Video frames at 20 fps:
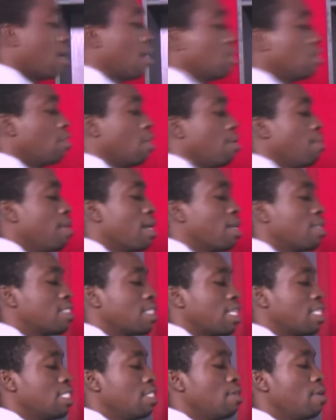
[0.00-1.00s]
So this becomes
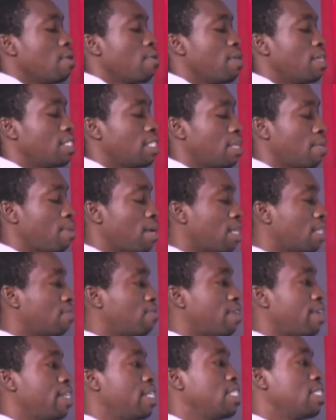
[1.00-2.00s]
our new equation. It becomes
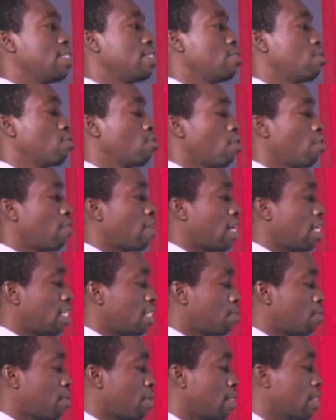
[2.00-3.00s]
very easy to solve at this
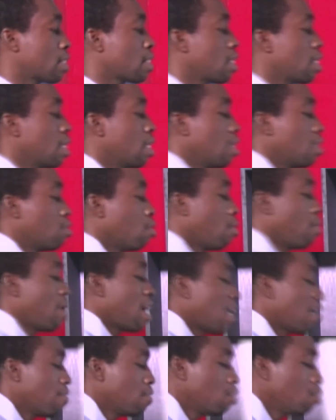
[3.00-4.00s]
point. So we
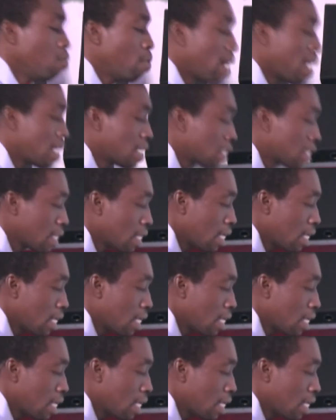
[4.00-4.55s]
have 2x,